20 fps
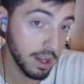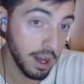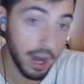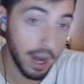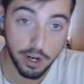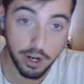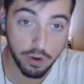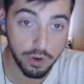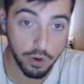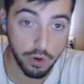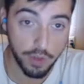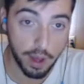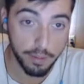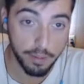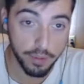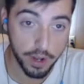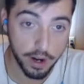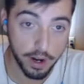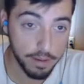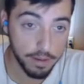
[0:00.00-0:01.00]
I don't know
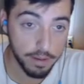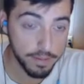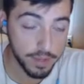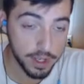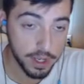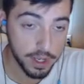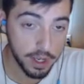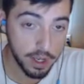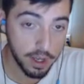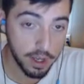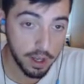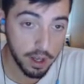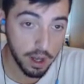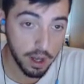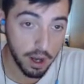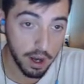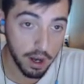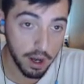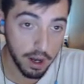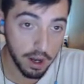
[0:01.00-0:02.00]
that player.
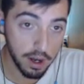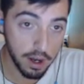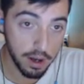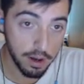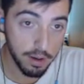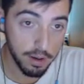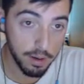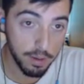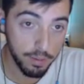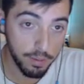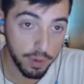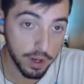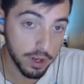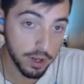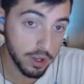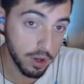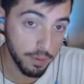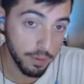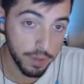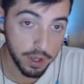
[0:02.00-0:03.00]
Uh,
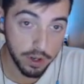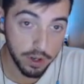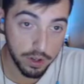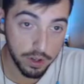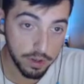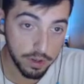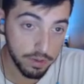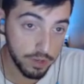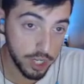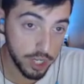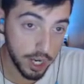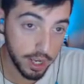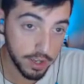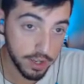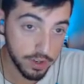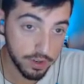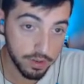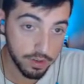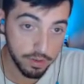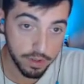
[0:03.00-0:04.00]
but Camille,
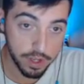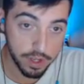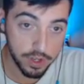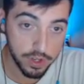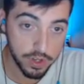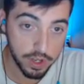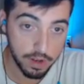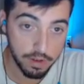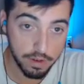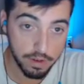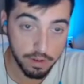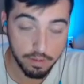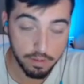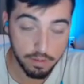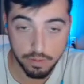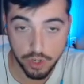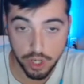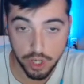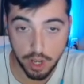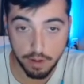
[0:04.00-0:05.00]
Jace, Leeson,
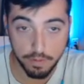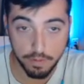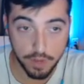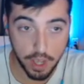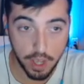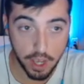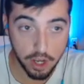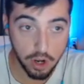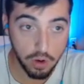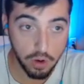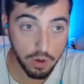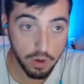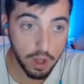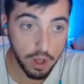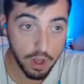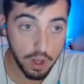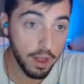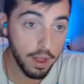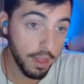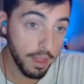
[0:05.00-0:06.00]
Sett, Viego,
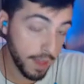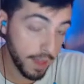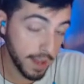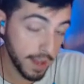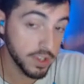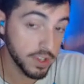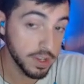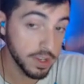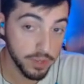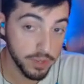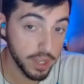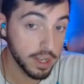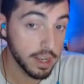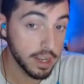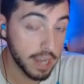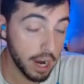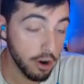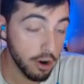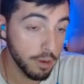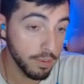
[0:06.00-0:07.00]
that seems like a
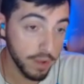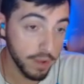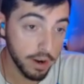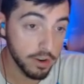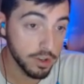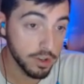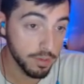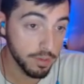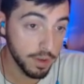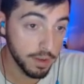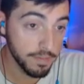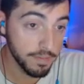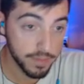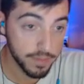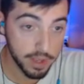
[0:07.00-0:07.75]
carry player to me.